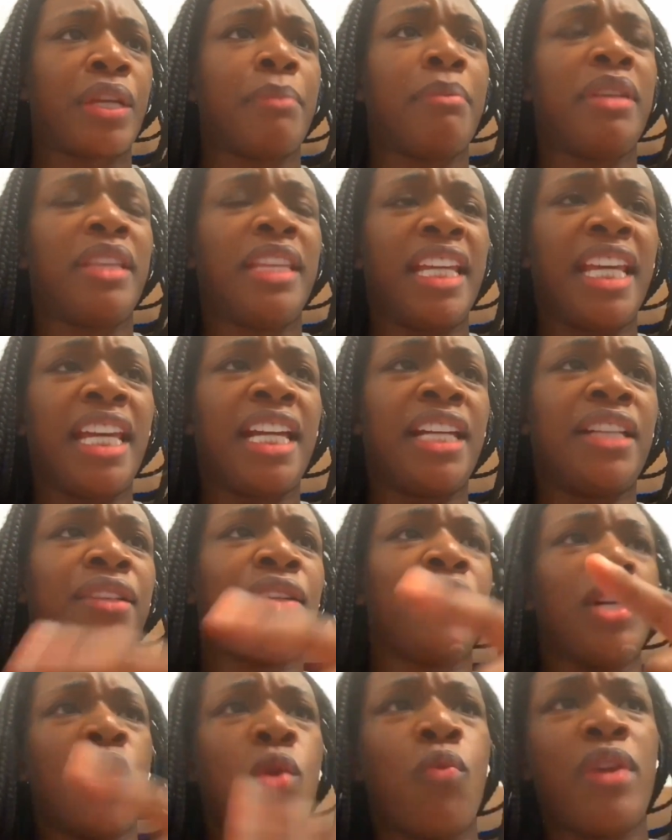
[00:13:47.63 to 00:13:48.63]
But then
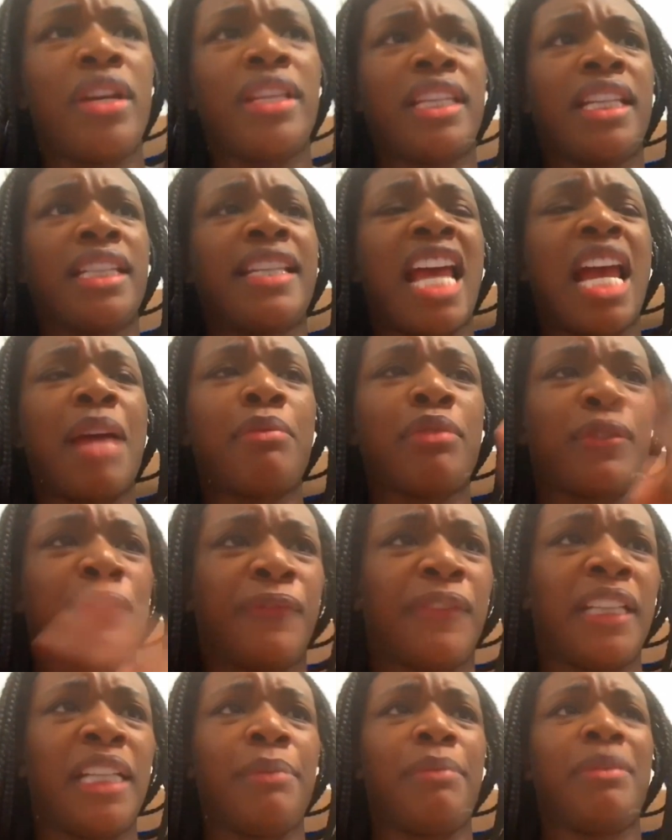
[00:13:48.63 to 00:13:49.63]
when the tables
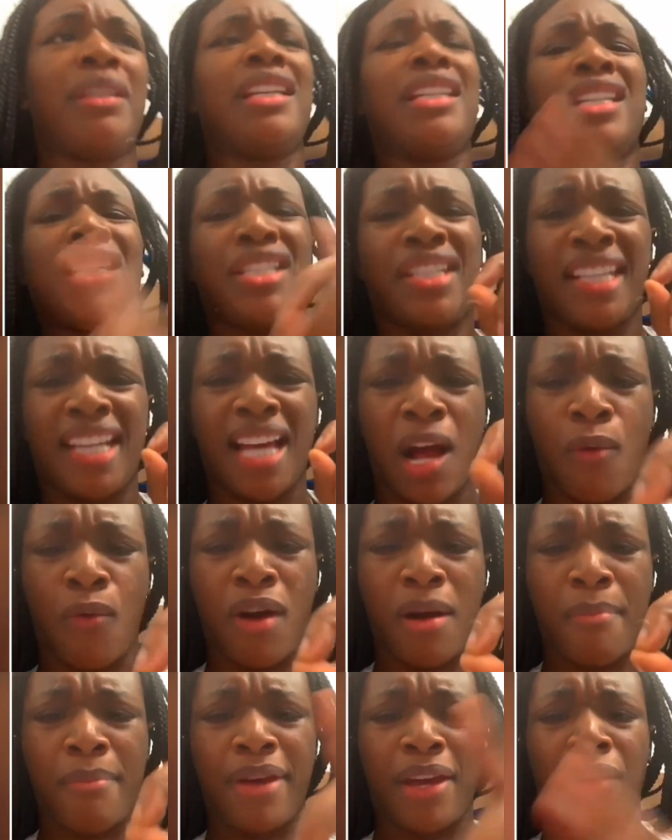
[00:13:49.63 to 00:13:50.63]
flipped and she got
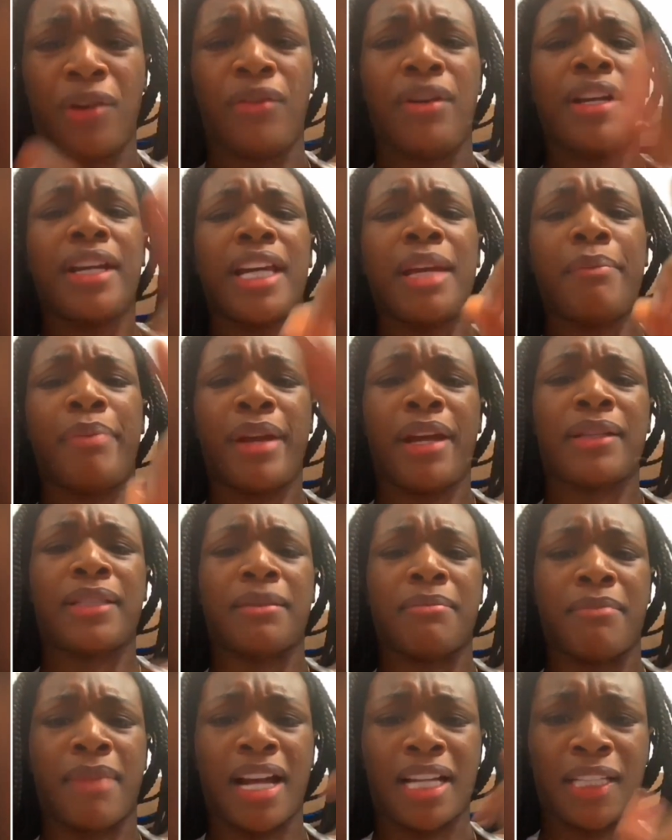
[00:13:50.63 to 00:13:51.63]
1 belt compared to
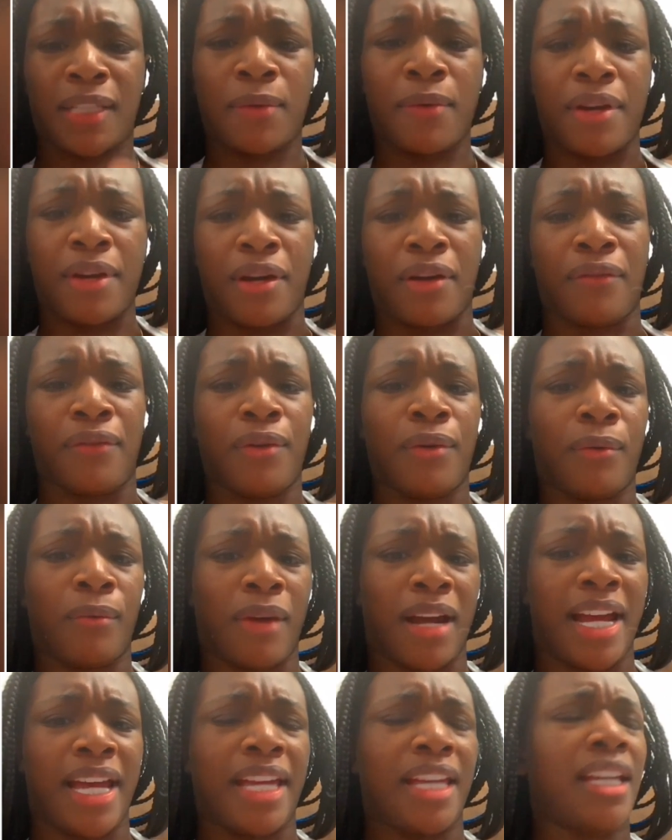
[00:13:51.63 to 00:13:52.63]
my 12,
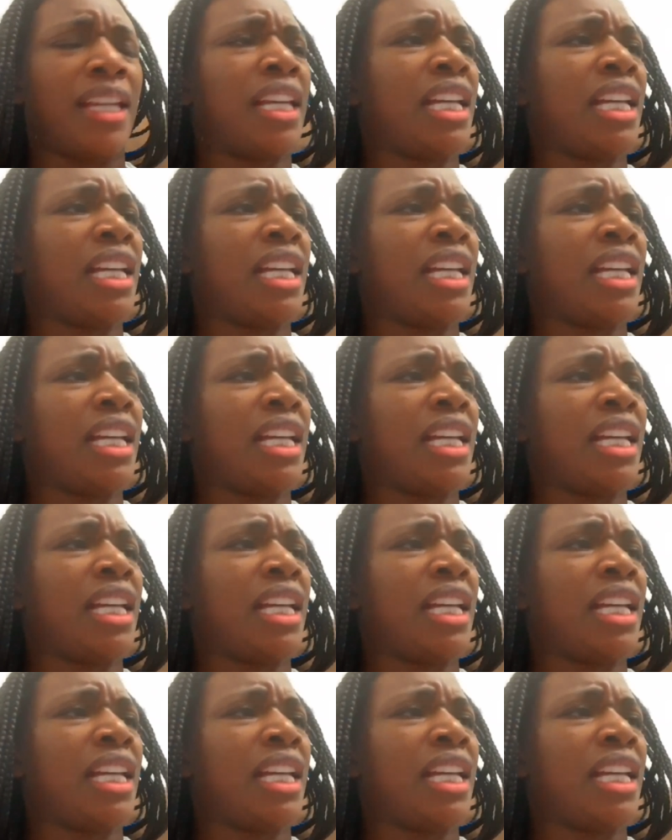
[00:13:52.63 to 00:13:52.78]
right?